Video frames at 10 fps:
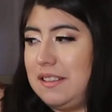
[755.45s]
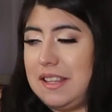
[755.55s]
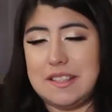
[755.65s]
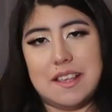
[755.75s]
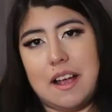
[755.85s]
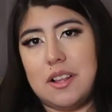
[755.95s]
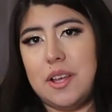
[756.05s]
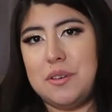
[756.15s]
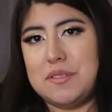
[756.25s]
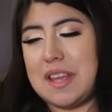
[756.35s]
these
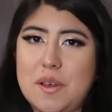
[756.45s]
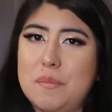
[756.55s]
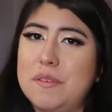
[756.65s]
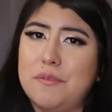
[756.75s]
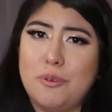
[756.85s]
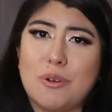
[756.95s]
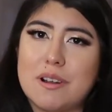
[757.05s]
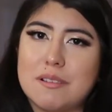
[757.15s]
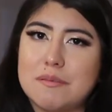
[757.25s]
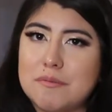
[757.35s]
clothes. So
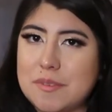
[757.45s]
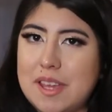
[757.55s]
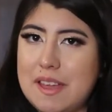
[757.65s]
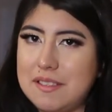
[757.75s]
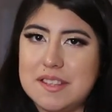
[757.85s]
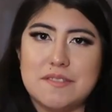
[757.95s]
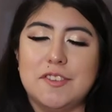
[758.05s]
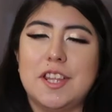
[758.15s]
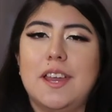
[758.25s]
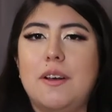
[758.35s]
before we end this
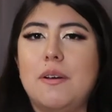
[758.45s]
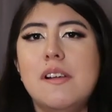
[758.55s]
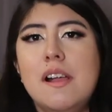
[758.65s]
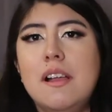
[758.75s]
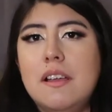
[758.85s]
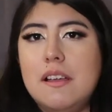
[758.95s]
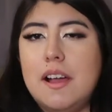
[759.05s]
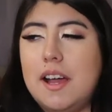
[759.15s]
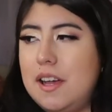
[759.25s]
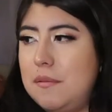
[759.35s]
video,
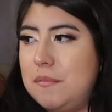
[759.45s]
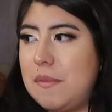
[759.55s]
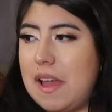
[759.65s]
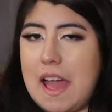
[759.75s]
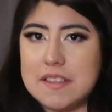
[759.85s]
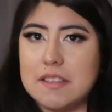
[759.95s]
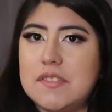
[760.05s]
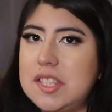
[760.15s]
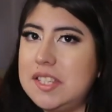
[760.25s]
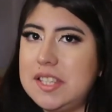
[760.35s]
as
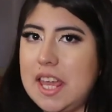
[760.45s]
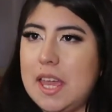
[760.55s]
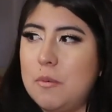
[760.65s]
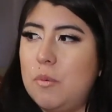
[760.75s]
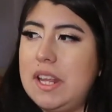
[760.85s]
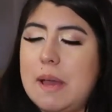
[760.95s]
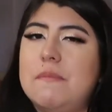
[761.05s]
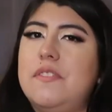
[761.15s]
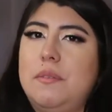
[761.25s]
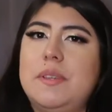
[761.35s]
of today when
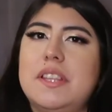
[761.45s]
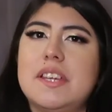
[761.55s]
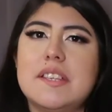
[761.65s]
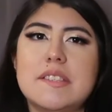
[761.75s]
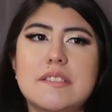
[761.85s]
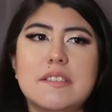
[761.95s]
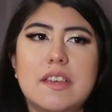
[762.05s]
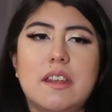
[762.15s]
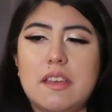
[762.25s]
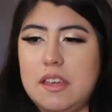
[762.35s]
I'm filming this,
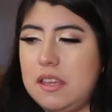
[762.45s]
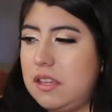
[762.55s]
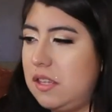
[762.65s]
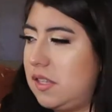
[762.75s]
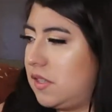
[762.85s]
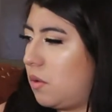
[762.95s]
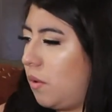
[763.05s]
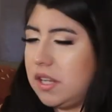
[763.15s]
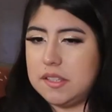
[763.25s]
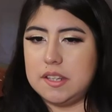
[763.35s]
it is,
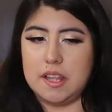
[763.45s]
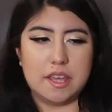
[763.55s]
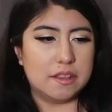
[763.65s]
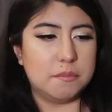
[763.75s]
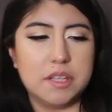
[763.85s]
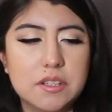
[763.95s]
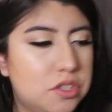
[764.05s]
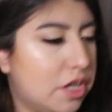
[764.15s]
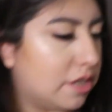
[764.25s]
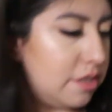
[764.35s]
what is today, let me
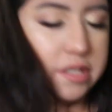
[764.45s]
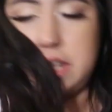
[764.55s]
check the